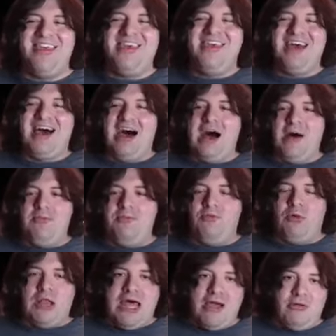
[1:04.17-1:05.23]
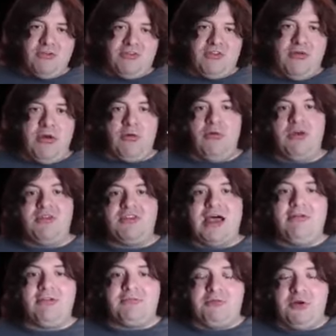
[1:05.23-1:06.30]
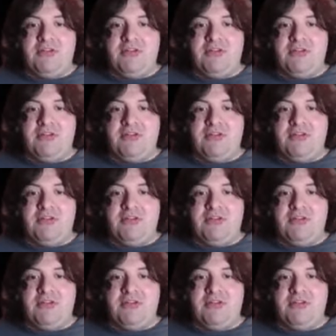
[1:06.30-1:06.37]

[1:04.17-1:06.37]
Um, what I was doing was I was putting